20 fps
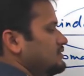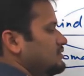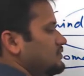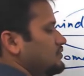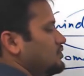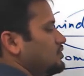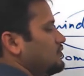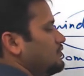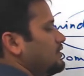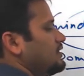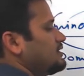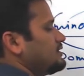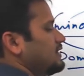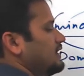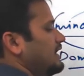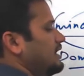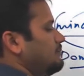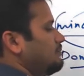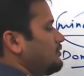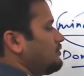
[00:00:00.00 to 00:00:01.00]
through which
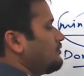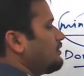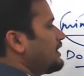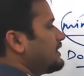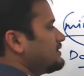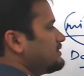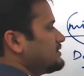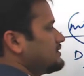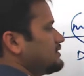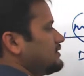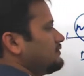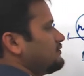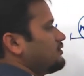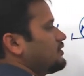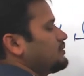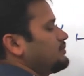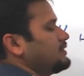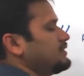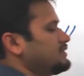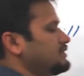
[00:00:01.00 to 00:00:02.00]
it provides this
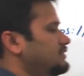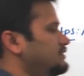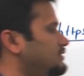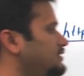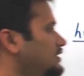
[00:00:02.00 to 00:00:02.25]
information.